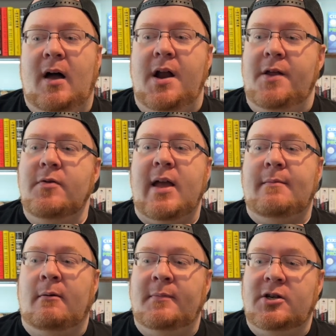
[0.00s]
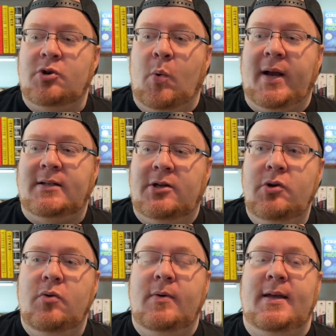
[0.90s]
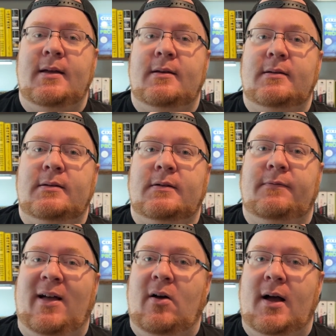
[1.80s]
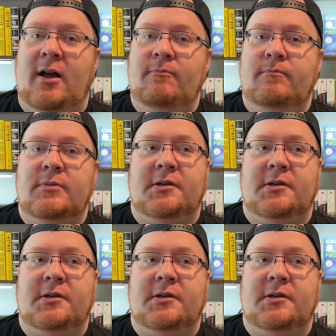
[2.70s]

Another game I'm enjoying too is Valheim.